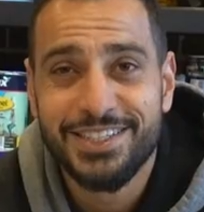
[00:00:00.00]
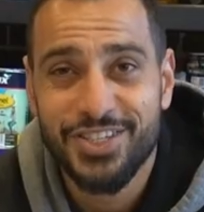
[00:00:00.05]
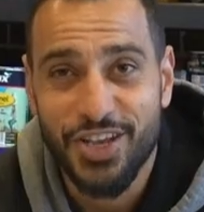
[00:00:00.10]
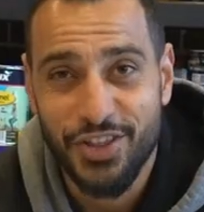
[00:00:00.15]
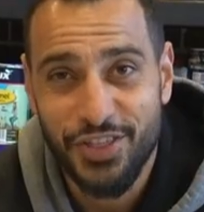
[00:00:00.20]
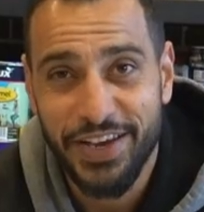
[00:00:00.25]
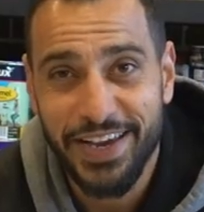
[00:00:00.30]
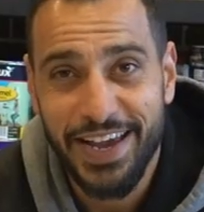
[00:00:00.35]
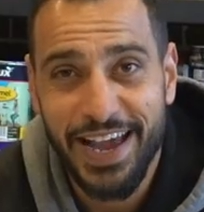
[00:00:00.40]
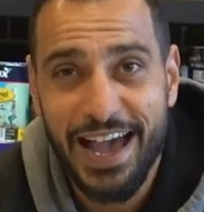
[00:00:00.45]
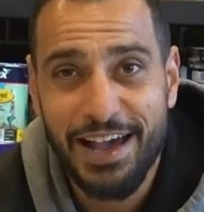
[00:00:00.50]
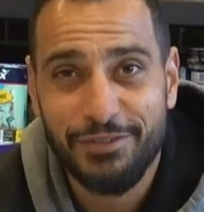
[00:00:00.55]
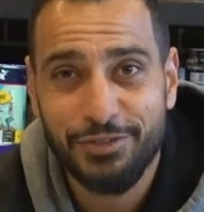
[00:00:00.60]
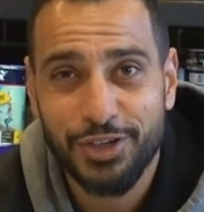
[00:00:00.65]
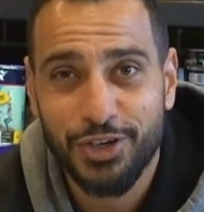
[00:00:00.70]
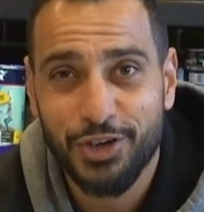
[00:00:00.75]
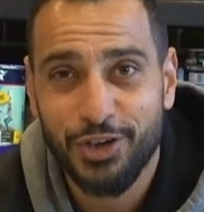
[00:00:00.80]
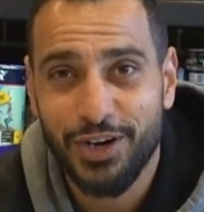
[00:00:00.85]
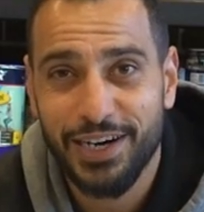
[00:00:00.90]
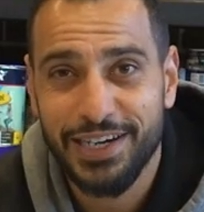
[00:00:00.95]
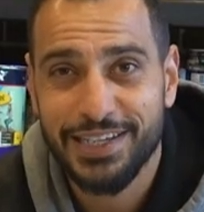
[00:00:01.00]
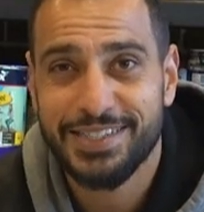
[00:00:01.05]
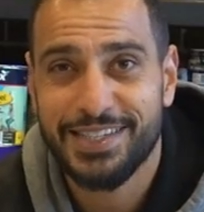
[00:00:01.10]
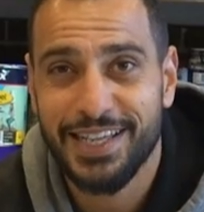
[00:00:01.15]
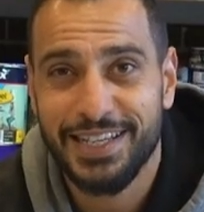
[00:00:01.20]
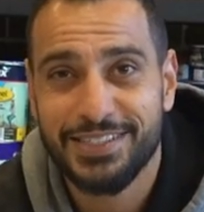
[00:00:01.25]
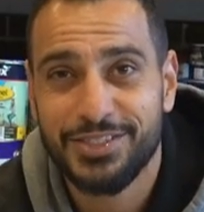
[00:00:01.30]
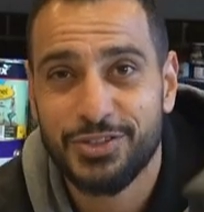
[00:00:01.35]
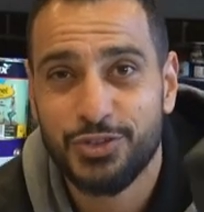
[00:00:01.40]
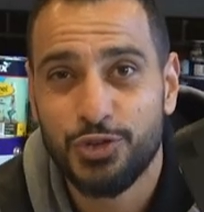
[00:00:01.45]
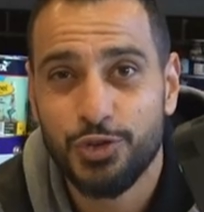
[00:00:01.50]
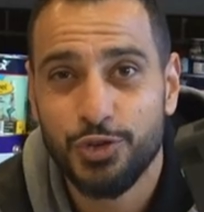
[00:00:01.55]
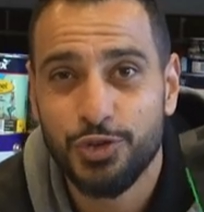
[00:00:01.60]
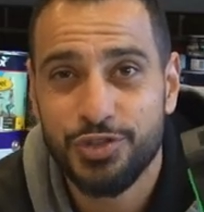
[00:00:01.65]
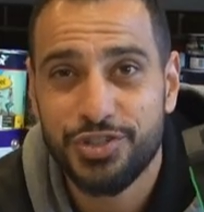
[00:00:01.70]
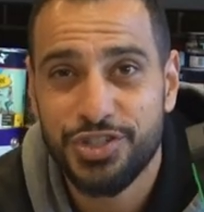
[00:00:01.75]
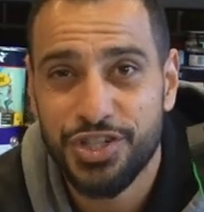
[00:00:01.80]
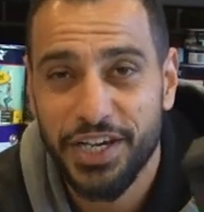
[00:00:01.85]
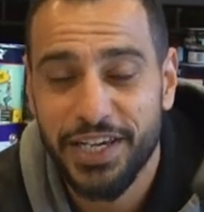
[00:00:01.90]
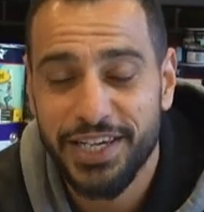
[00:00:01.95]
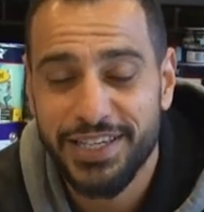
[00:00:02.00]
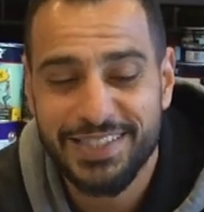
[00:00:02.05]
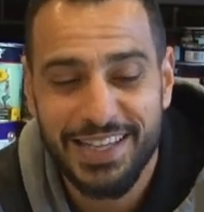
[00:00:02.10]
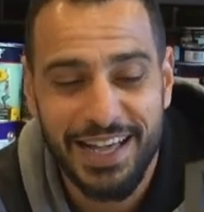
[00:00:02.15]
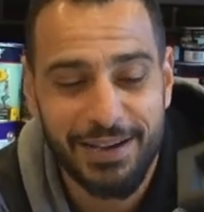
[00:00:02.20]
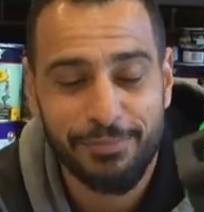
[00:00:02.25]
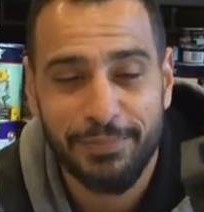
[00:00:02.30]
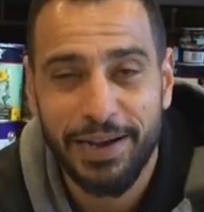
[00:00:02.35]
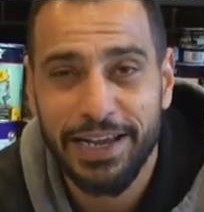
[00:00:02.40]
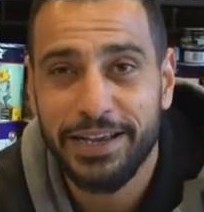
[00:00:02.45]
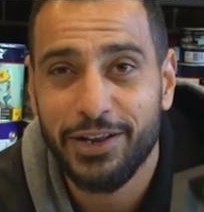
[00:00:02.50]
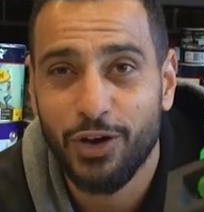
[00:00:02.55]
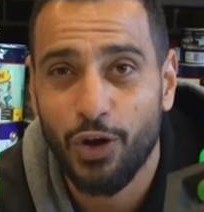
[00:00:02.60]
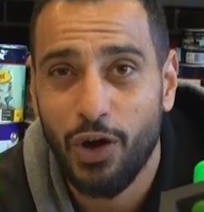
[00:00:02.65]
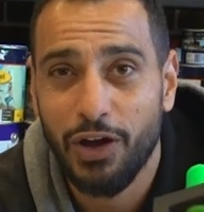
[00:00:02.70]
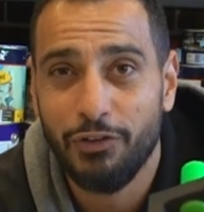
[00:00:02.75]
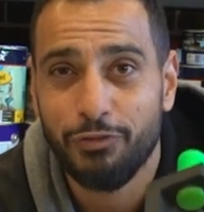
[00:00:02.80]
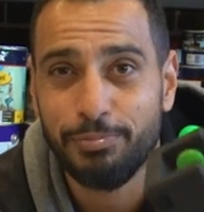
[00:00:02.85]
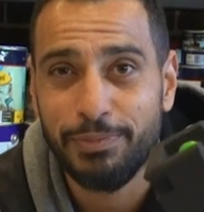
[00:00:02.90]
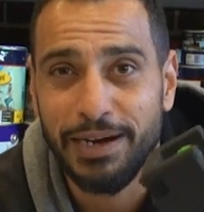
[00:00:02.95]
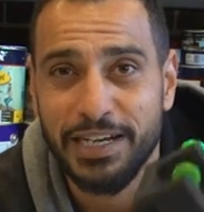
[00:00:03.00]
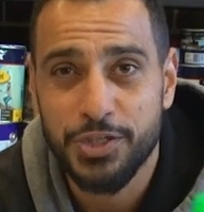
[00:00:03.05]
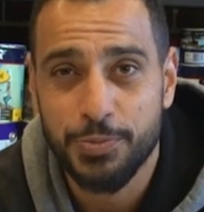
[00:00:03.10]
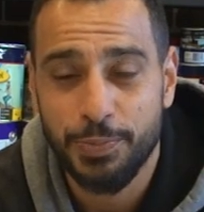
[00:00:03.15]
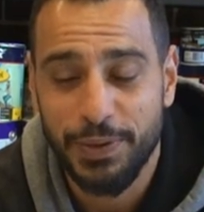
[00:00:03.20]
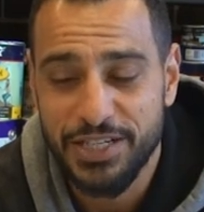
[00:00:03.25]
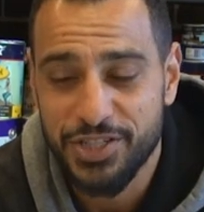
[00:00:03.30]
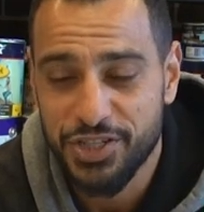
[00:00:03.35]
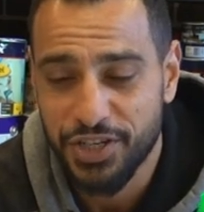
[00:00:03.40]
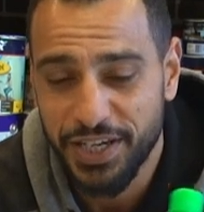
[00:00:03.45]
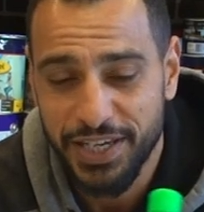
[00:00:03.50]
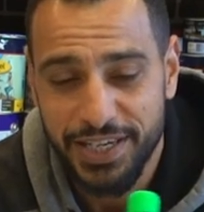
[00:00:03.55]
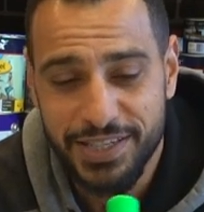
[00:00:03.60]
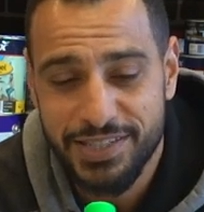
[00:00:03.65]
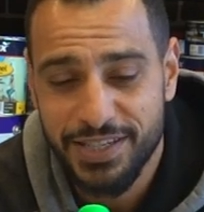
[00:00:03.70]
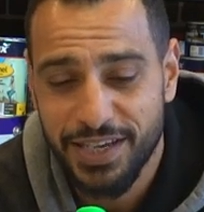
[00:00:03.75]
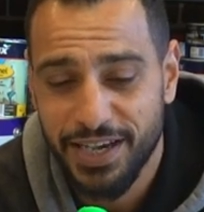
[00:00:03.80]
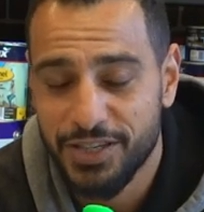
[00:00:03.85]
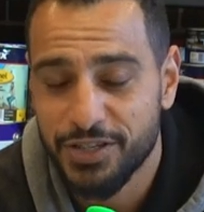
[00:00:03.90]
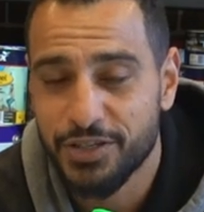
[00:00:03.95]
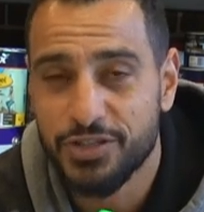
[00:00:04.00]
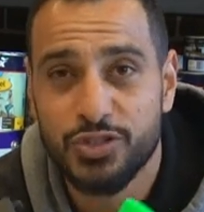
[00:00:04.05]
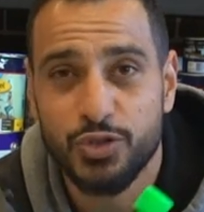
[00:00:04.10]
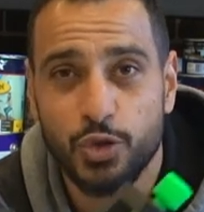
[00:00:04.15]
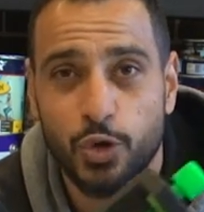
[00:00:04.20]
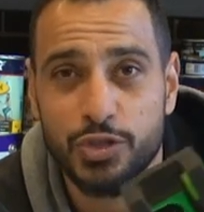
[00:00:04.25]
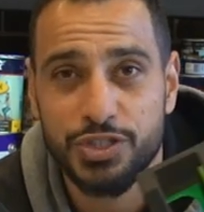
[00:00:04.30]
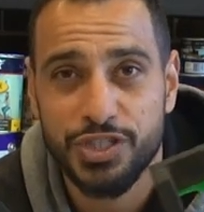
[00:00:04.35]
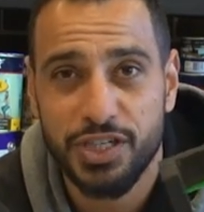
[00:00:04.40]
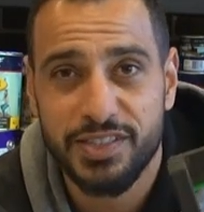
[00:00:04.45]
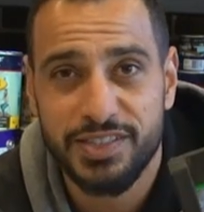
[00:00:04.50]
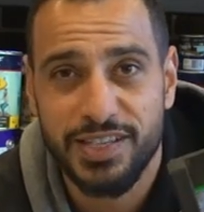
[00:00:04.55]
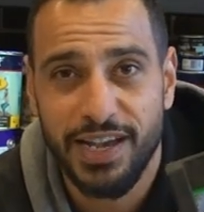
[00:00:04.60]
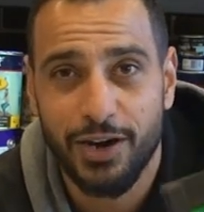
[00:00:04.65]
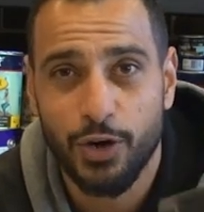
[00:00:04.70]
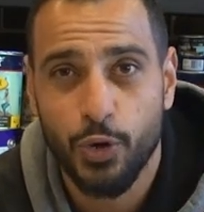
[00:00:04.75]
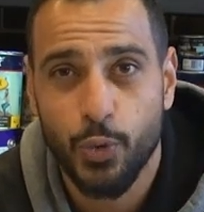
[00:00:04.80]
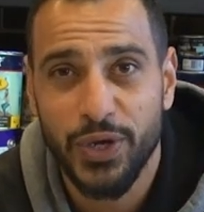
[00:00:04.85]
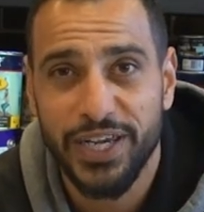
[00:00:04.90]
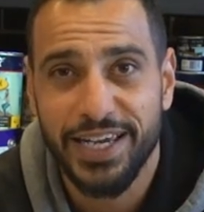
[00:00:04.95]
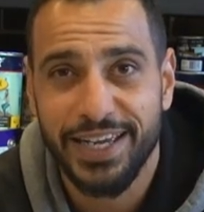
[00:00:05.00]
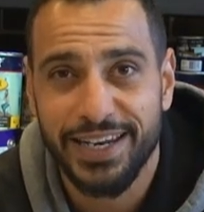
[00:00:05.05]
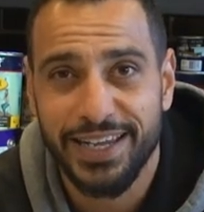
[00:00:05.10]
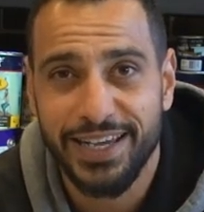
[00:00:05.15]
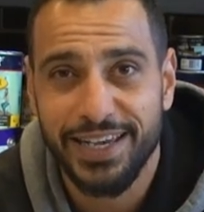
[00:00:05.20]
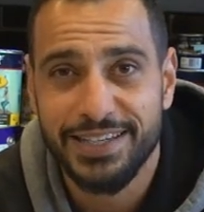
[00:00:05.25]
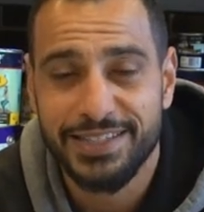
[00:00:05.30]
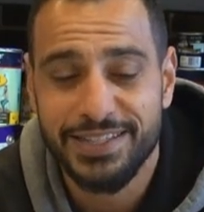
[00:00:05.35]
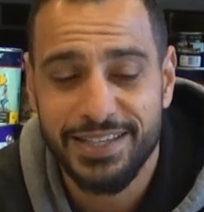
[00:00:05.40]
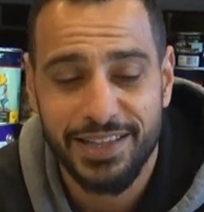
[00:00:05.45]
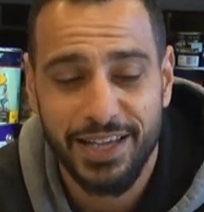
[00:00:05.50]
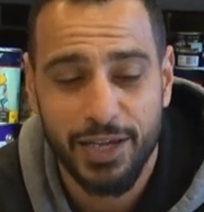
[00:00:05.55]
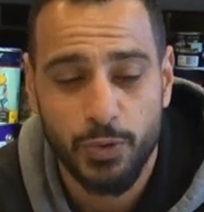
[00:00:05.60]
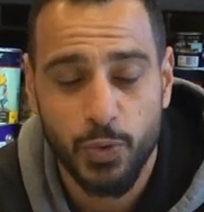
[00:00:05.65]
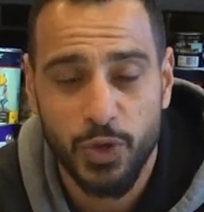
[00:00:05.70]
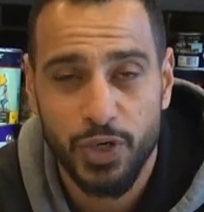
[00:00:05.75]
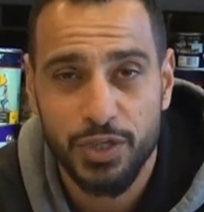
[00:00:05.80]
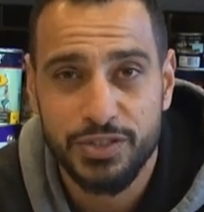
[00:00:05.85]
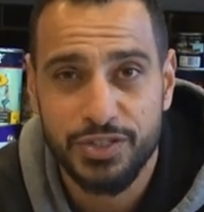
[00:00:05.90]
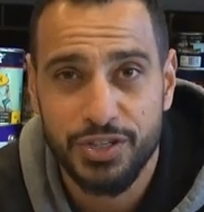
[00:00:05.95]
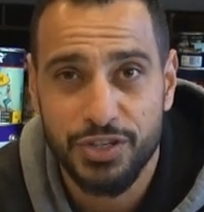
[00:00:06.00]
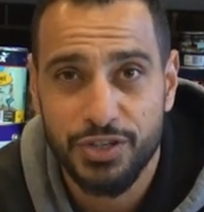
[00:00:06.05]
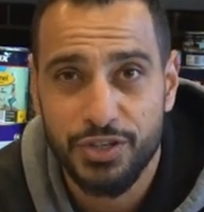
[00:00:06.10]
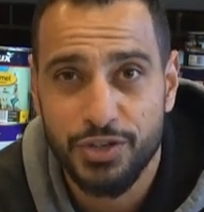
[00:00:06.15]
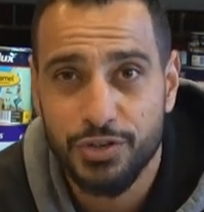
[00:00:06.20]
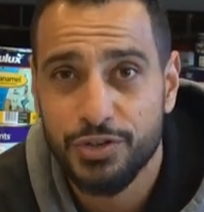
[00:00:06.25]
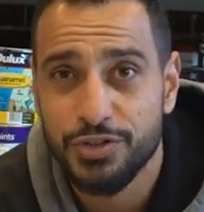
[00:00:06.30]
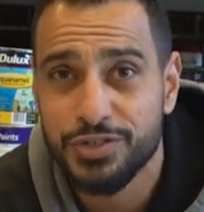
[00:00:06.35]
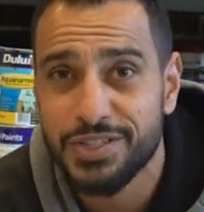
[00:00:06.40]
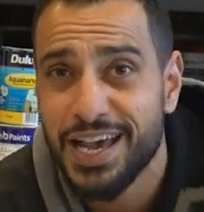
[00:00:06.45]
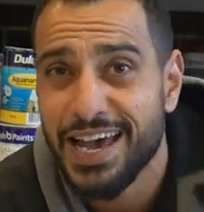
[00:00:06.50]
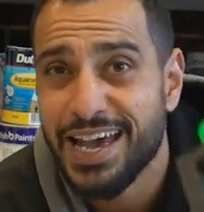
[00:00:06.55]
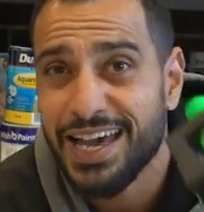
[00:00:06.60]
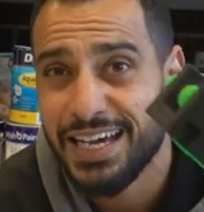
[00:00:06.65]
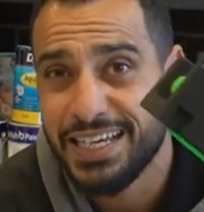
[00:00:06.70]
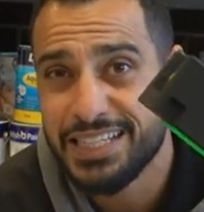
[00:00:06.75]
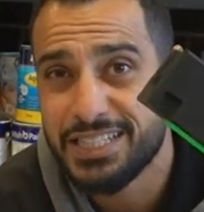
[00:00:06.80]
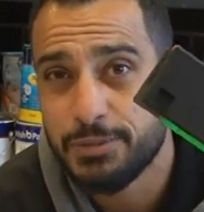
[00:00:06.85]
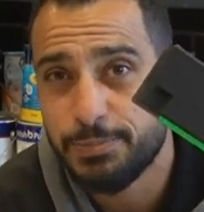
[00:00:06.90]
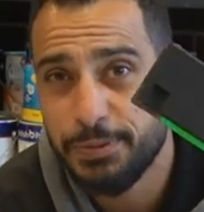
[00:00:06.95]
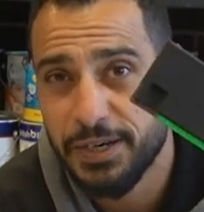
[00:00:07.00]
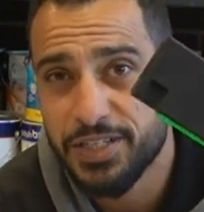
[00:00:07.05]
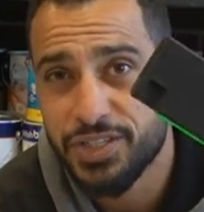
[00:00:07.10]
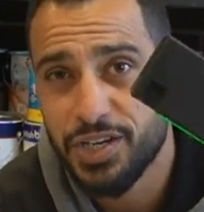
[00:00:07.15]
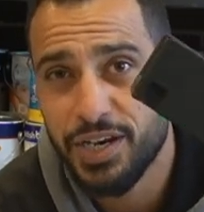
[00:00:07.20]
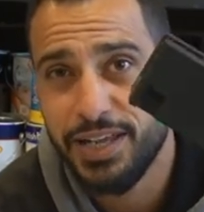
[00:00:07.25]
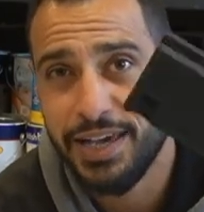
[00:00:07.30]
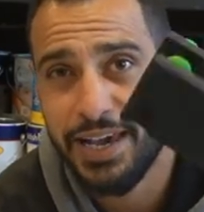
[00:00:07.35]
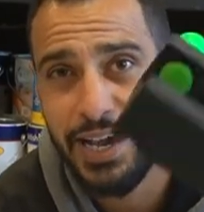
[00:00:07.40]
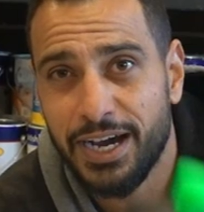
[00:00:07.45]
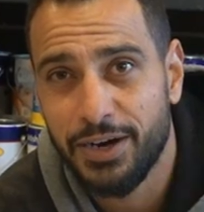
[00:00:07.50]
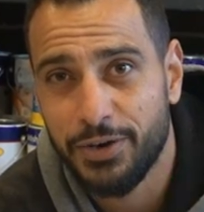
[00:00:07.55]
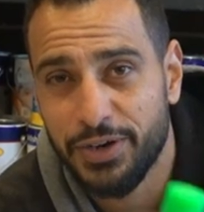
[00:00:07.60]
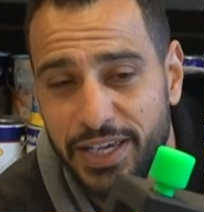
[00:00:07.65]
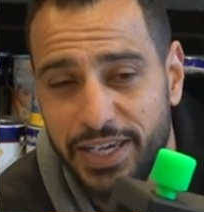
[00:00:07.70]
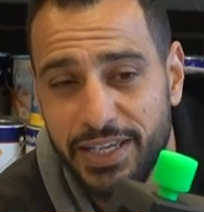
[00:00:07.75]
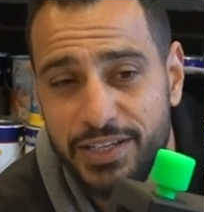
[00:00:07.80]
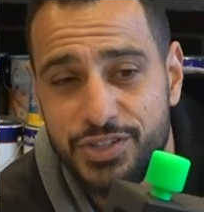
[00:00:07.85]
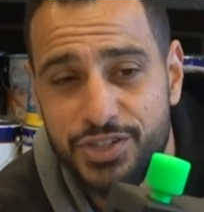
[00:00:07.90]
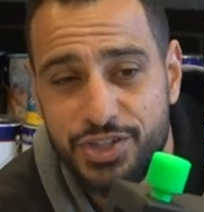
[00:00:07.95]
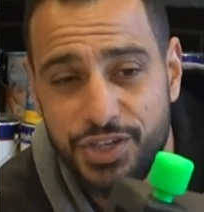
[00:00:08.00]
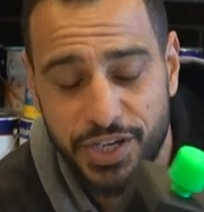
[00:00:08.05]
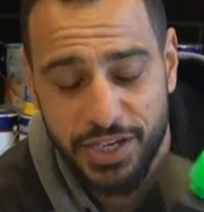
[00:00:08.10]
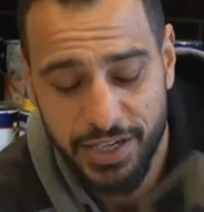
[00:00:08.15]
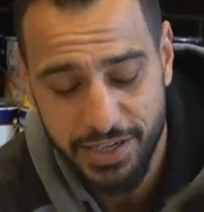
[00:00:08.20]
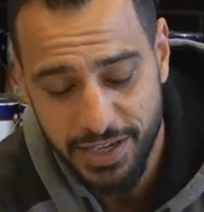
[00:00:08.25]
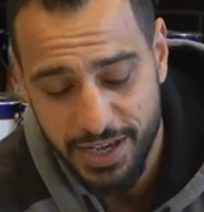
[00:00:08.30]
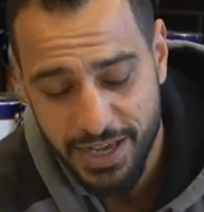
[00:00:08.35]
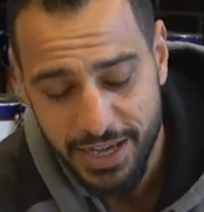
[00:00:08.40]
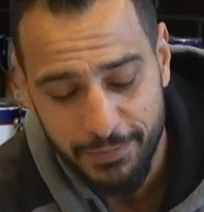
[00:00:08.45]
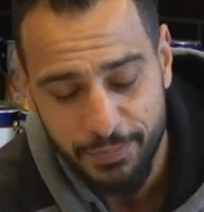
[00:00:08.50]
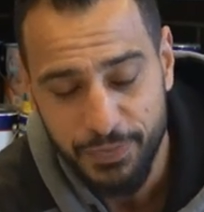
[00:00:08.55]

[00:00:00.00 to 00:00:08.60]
So there you have it guys, that's two jigs that make life much, much easier. You saw just how quick and easy they were to use, especially our hinge jig.